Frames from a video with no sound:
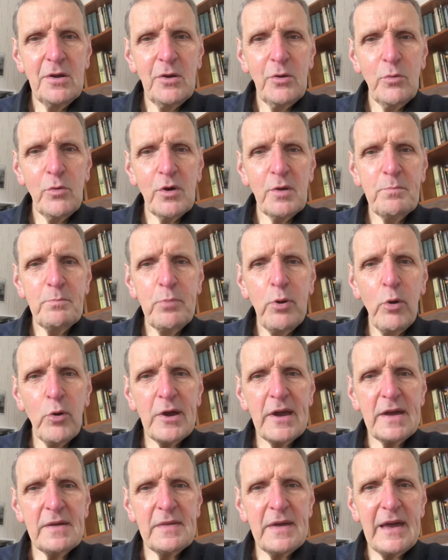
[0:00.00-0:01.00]
were
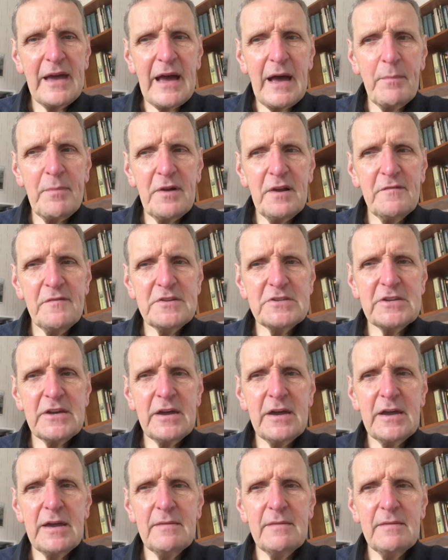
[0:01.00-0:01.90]
poking the apple of his eye.